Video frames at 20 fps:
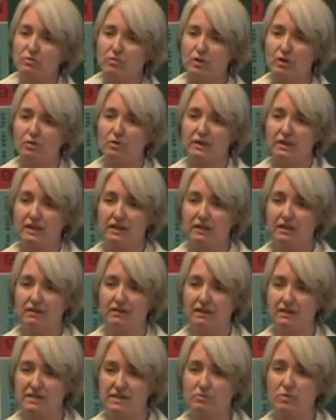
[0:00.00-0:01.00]
to work with
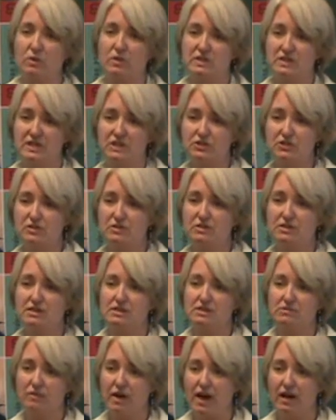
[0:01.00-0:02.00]
and support teachers
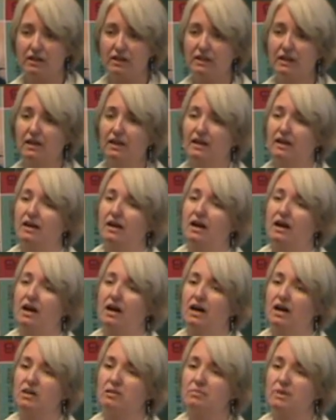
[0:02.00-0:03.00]
as well.
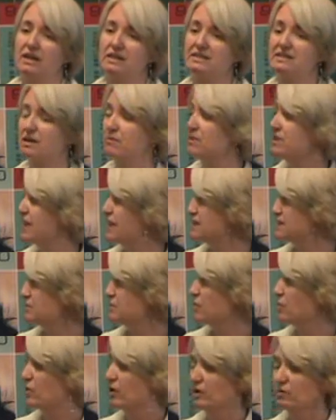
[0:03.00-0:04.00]
And some of that
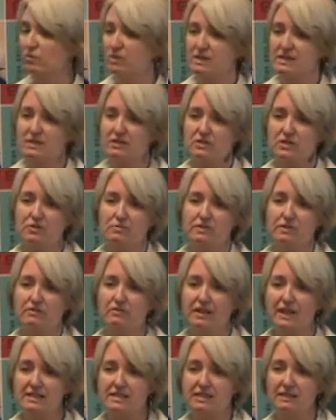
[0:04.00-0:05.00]
support was in terms
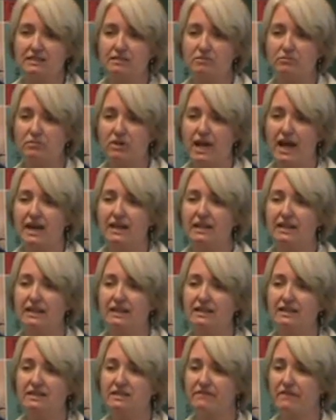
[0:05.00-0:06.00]
of lesson
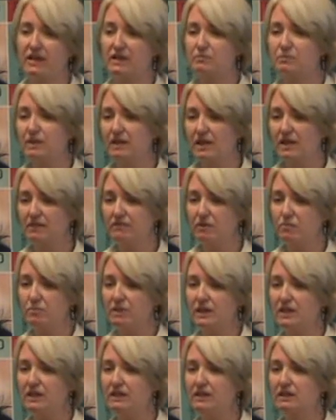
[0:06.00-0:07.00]
planning and developing kind of
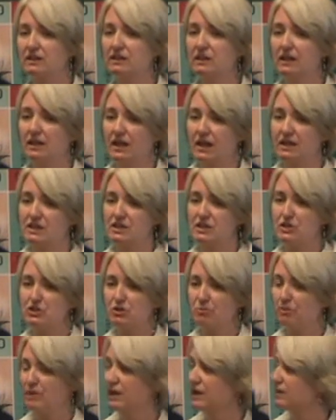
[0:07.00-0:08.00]
a
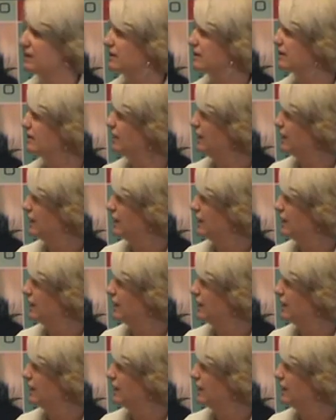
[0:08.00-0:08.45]
teacher-peer